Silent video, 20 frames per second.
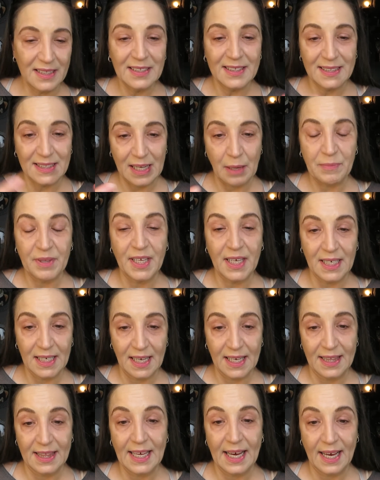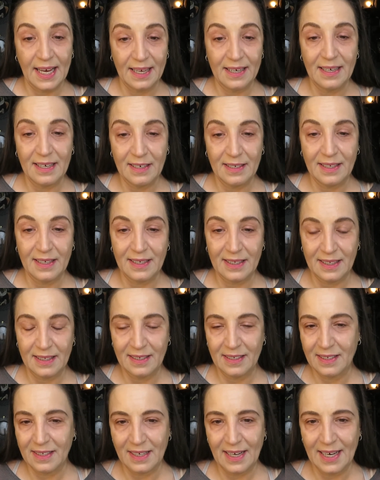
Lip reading: something like that,